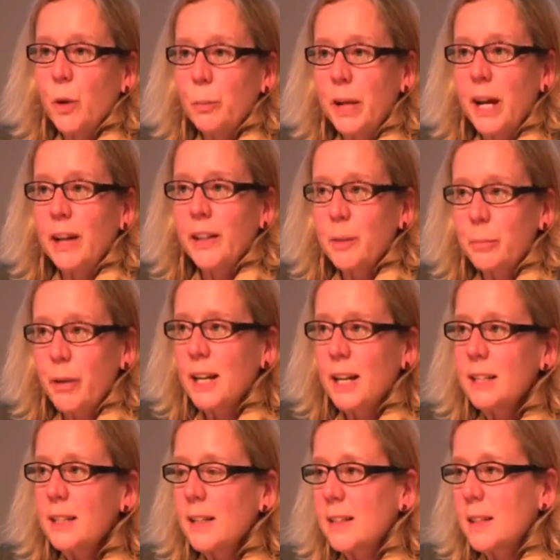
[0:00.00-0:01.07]
called Behind the
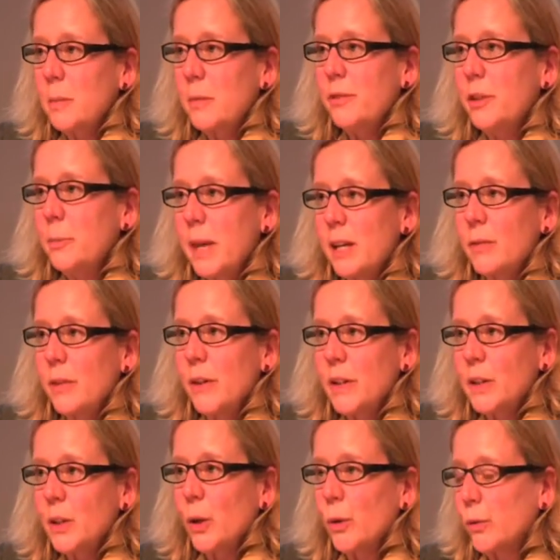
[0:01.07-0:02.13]
Brands, that some of you may have
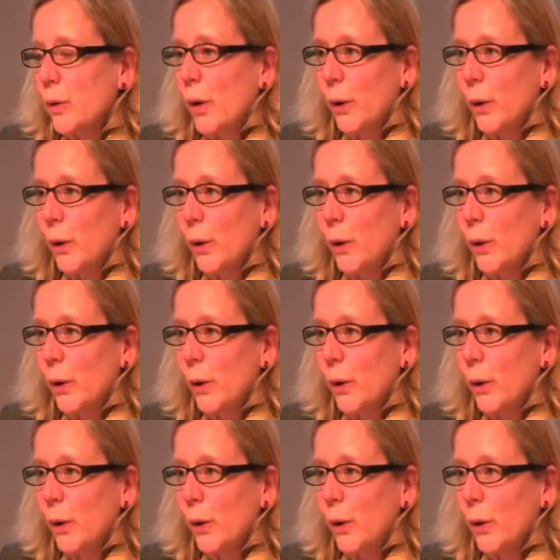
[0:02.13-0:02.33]
heard of,